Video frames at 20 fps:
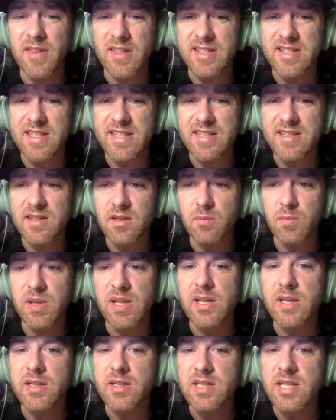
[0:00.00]
of the system
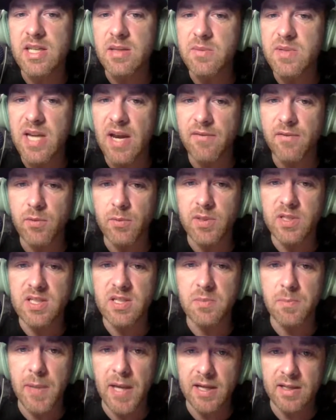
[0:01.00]
because teams have to
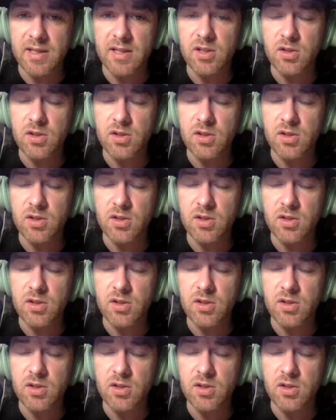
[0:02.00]
respect